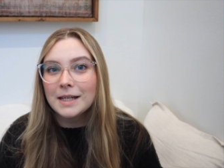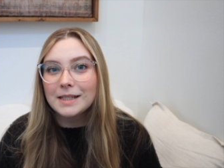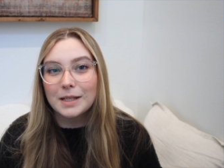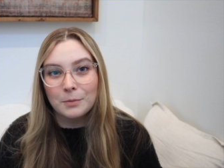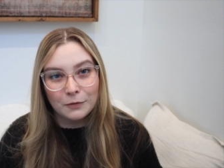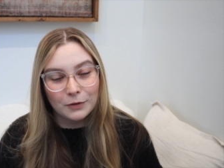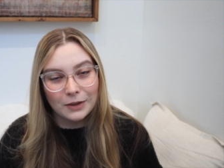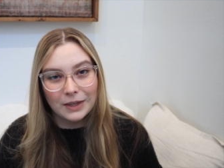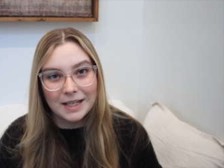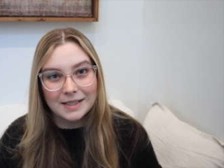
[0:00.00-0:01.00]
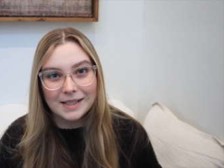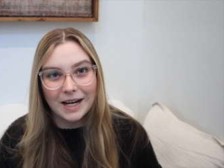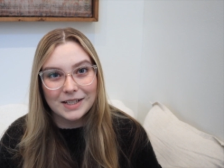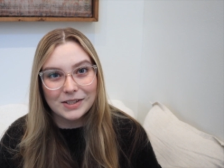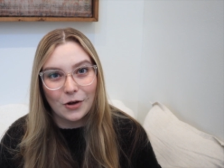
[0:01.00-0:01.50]
some of the things that
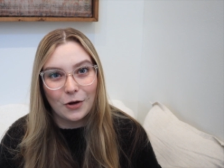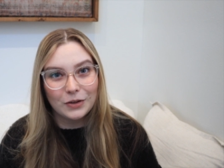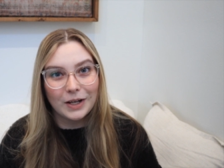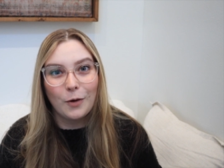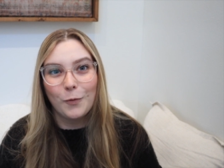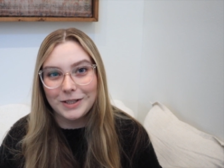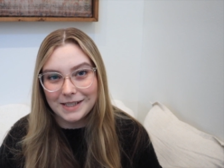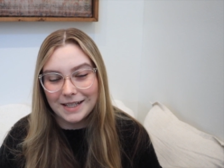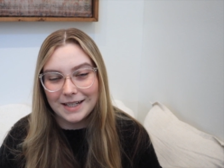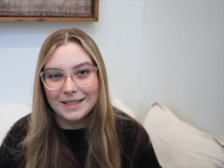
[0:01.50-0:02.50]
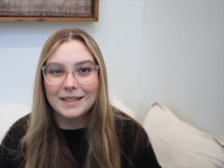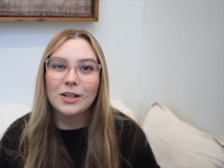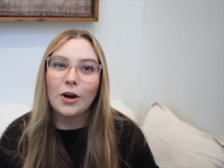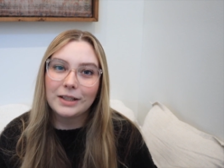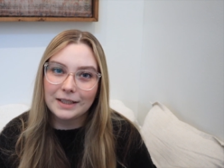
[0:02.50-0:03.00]
I saw that I wanted and did
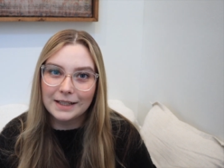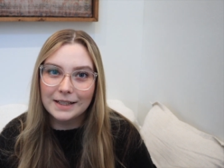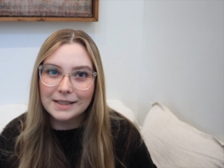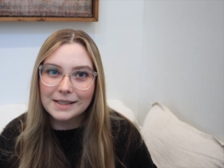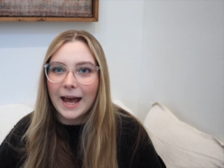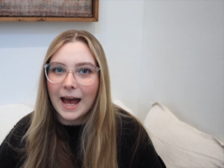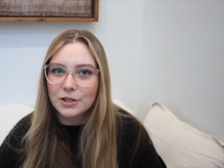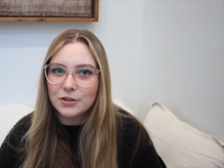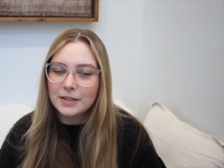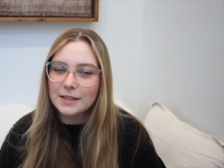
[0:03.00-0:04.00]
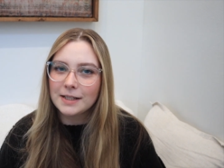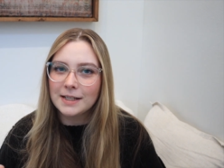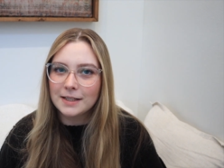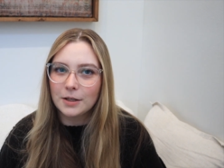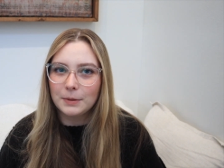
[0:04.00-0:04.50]
not get. I actually didn't
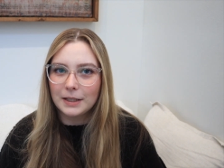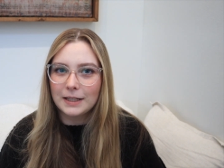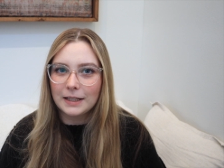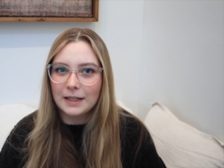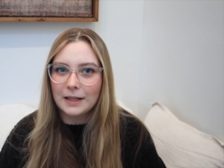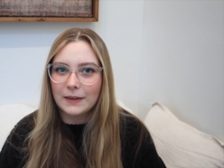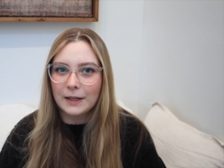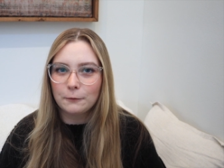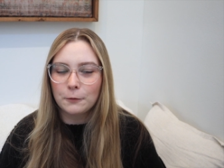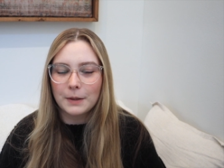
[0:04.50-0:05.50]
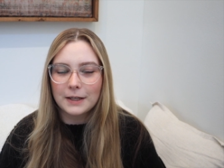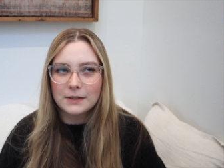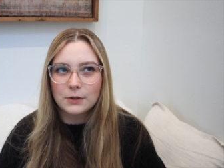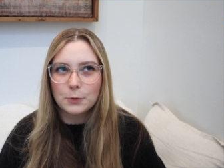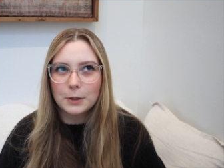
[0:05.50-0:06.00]
end up getting anything from that
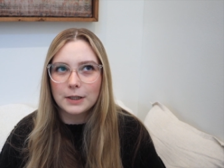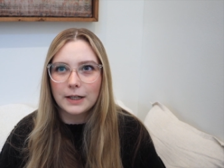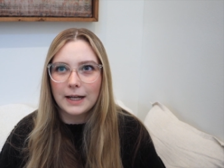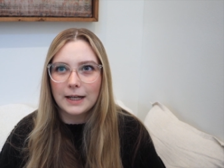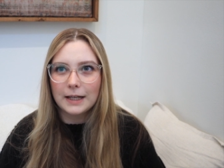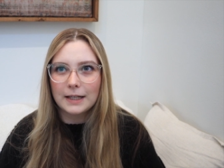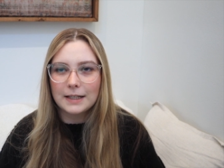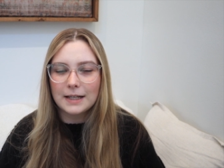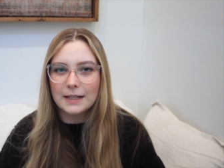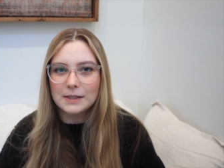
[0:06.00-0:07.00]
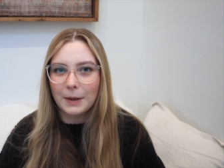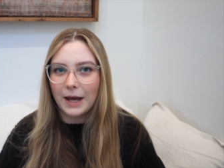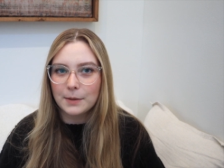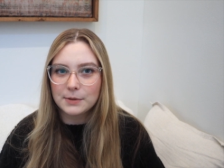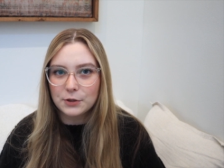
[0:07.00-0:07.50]
store, and it's my
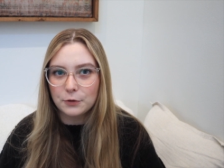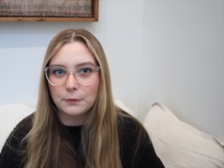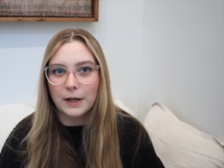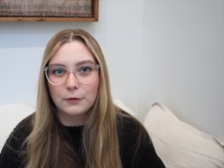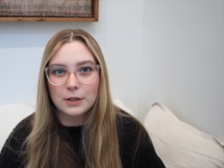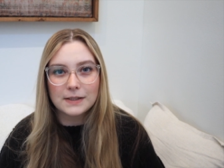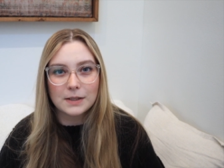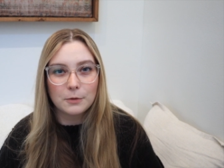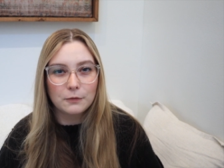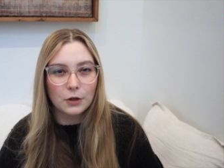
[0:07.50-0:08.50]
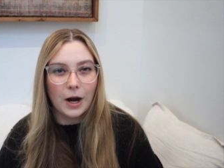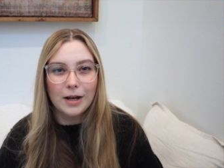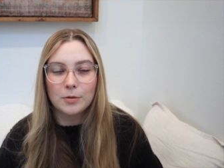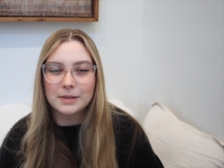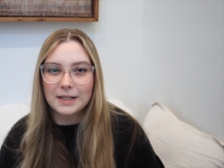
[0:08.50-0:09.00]
absolute favorite. Some of their
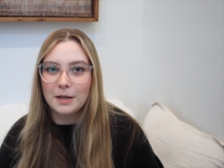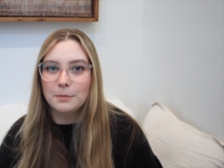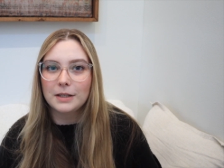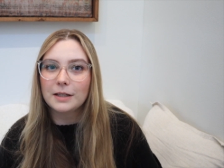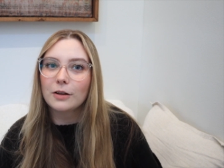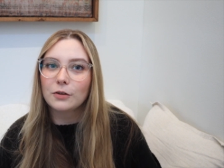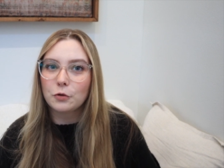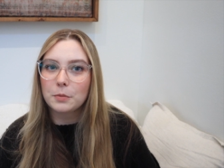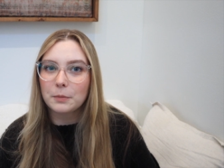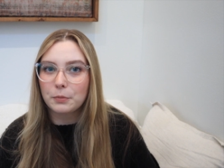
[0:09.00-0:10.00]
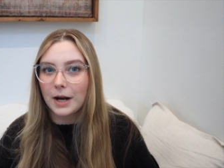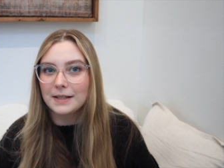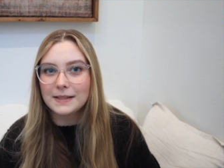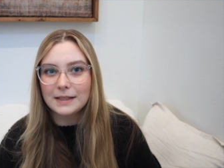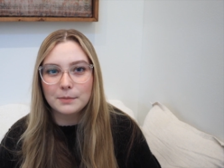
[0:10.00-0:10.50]
items can be a little bit
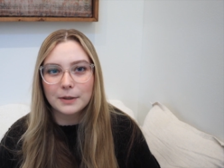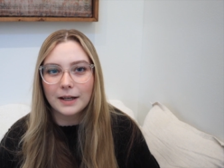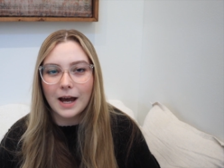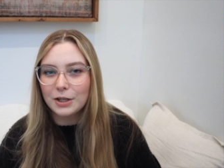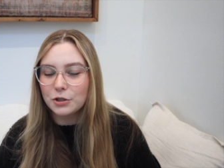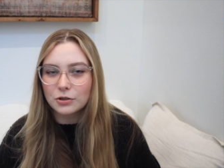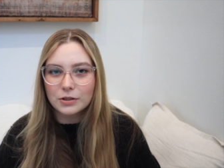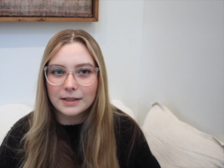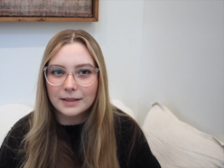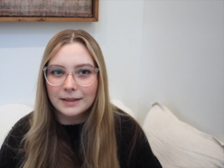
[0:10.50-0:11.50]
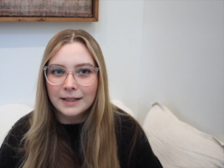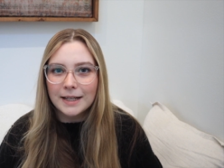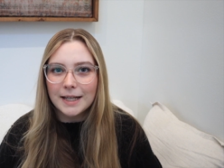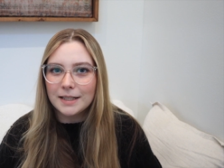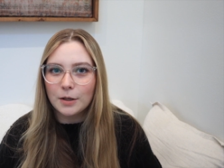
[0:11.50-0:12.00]
pricey, but I usually
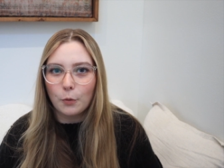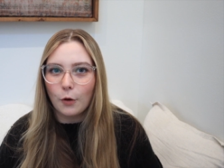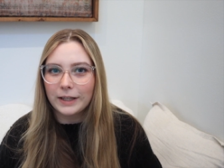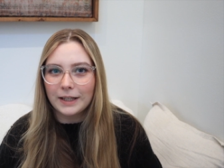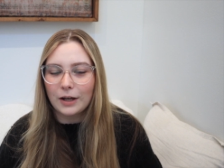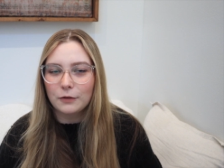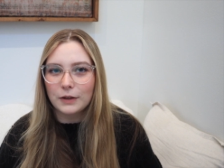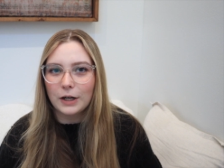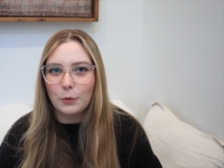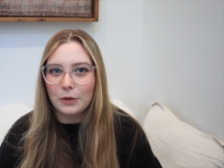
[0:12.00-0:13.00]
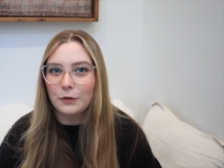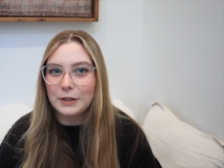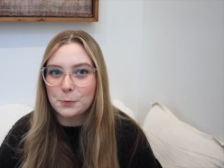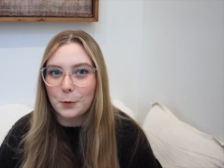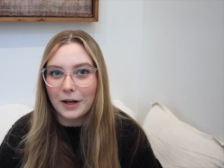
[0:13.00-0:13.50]
end up walking out of there with at
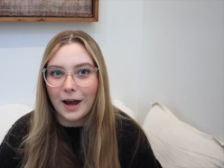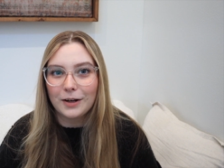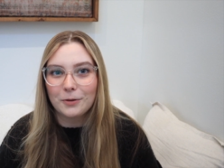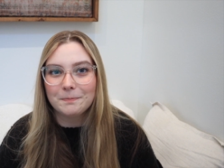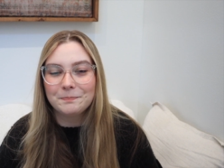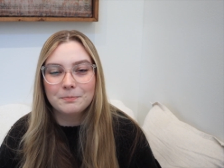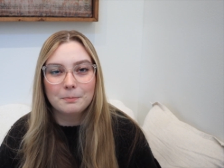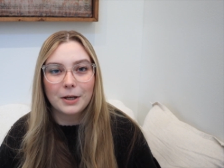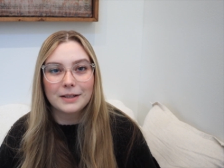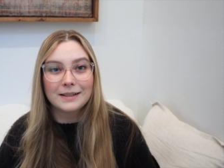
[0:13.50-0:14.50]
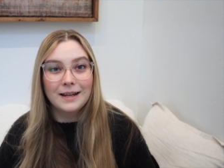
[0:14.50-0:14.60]
least one item, but